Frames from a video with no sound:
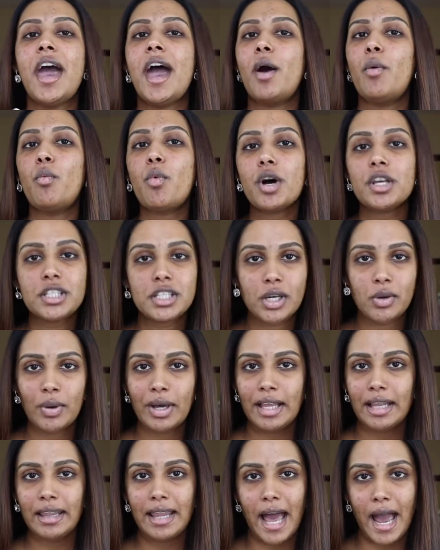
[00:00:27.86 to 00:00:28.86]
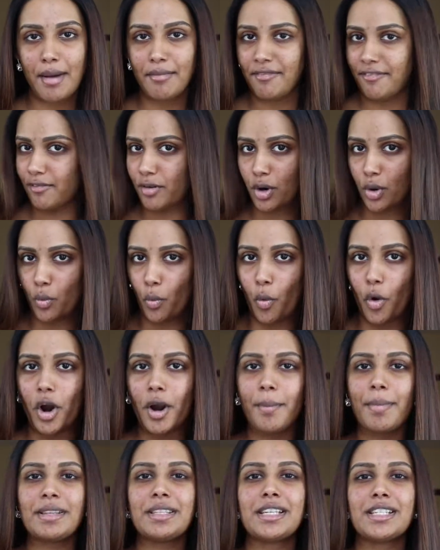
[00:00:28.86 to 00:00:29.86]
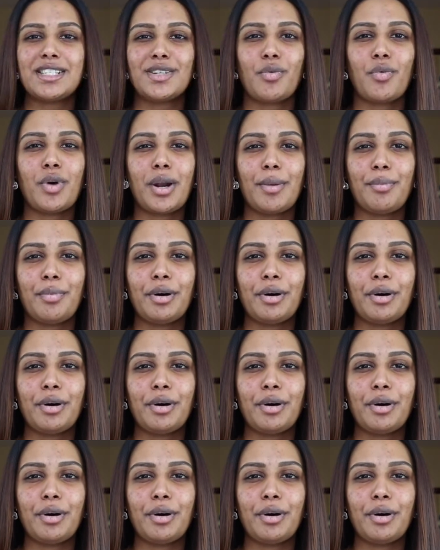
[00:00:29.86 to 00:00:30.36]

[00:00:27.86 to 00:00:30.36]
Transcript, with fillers: and wants a quick glam for work but doesn't want to